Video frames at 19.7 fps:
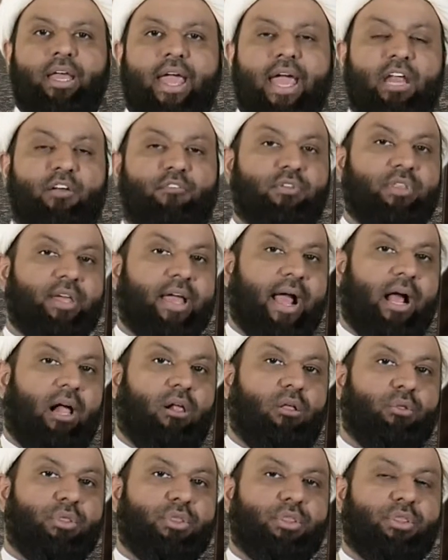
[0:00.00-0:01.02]
and for the
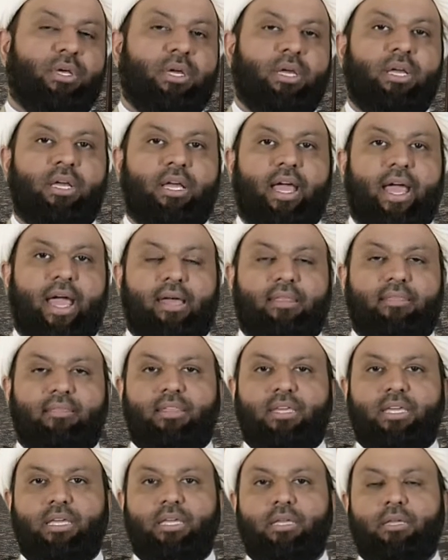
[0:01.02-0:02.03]
health and
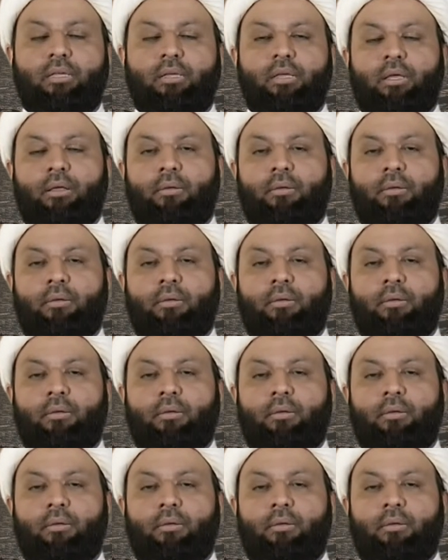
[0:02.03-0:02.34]
the